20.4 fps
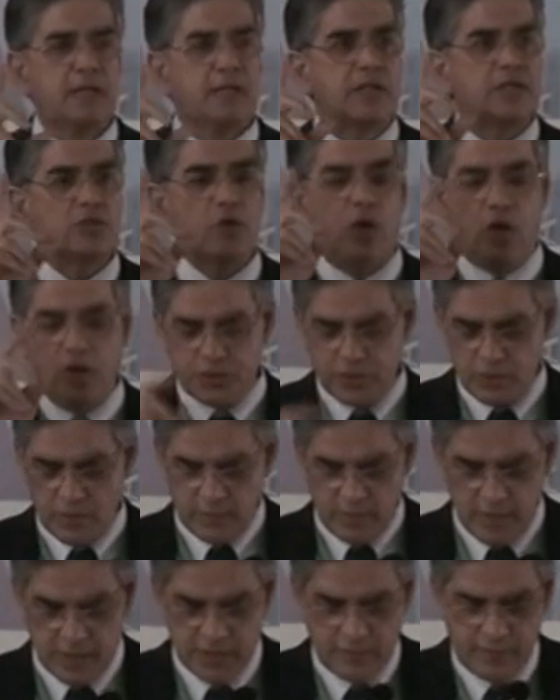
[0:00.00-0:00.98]
This also
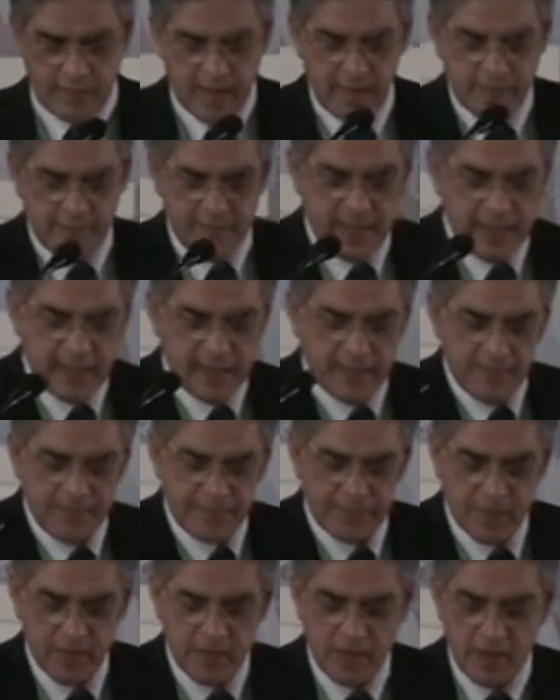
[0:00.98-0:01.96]
works very well
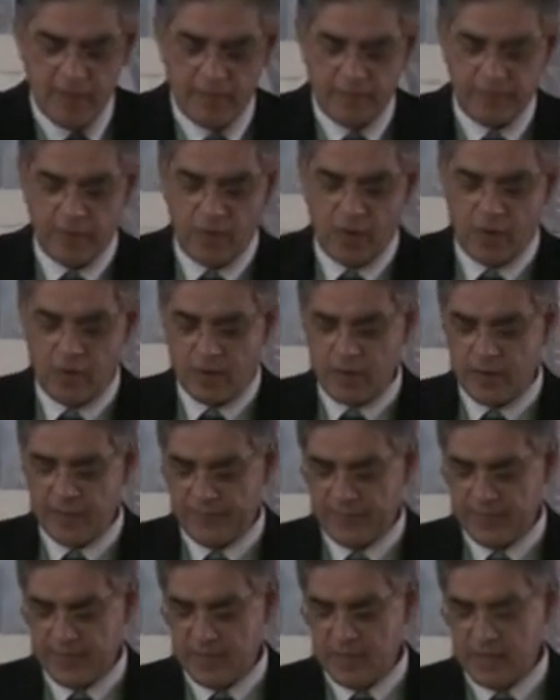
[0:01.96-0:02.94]
for
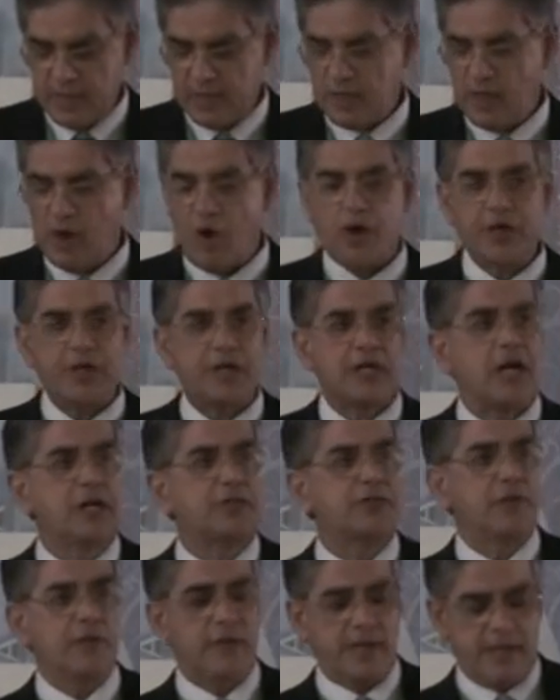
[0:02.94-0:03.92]
the
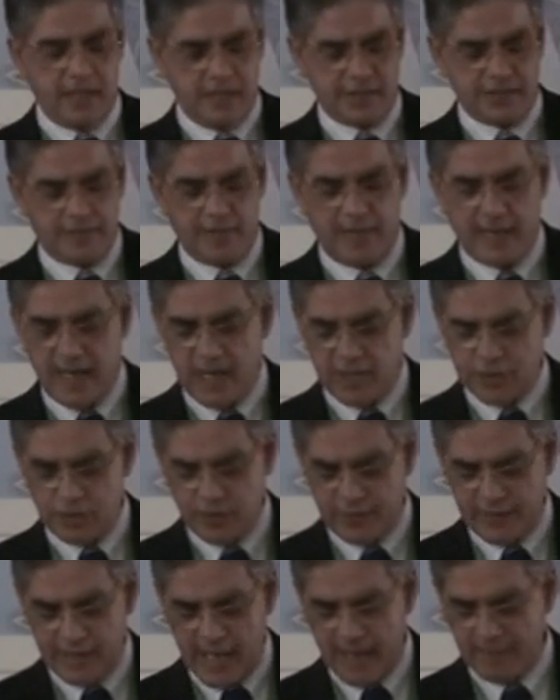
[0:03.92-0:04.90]
horticulture industry, and I'll show
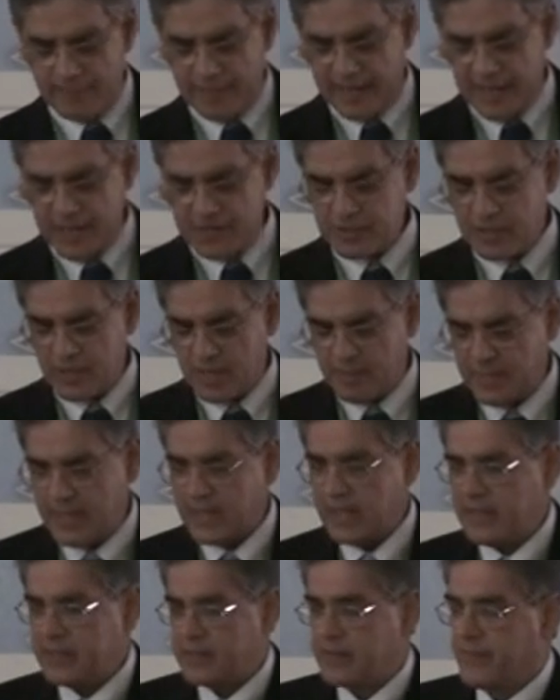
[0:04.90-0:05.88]
you the application in a
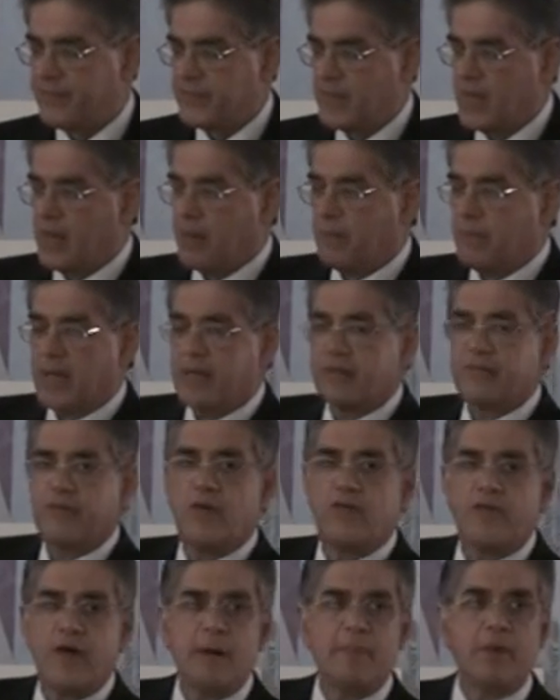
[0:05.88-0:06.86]
minute. But
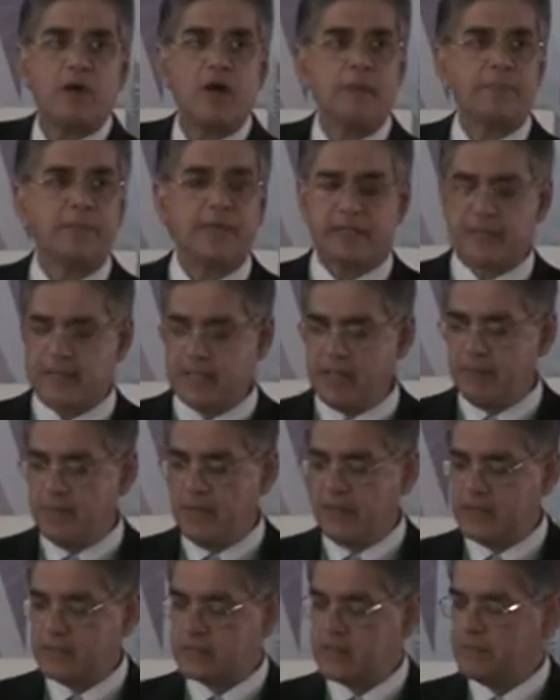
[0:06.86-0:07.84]
for fiber optics
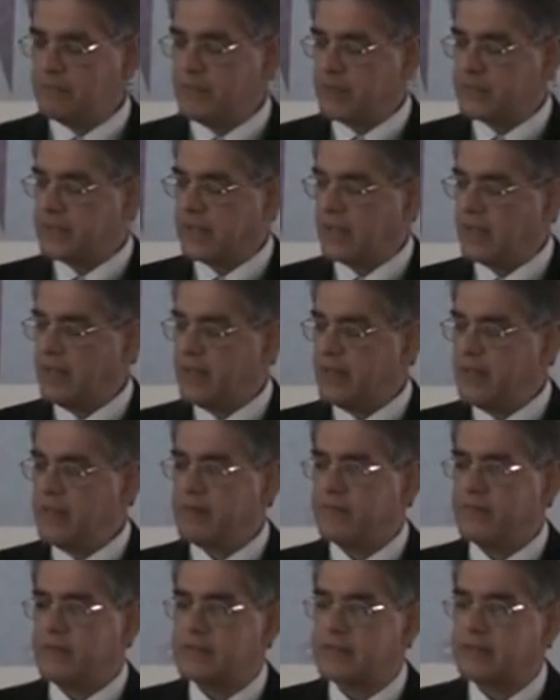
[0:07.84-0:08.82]
cable, this is particularly
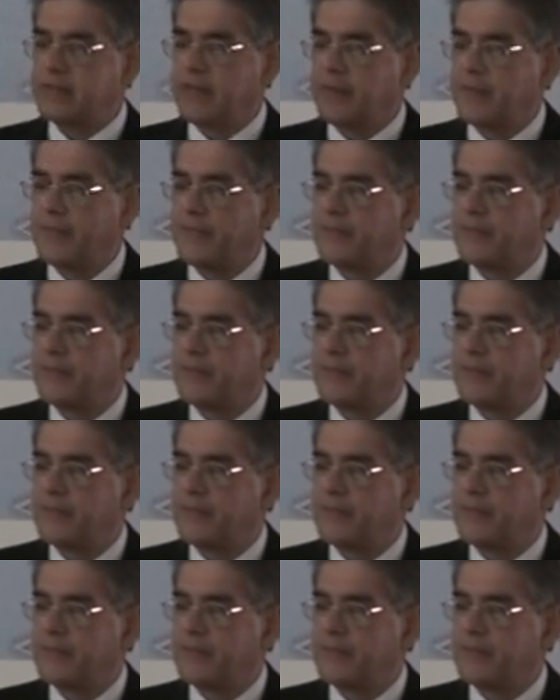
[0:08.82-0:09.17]
interesting.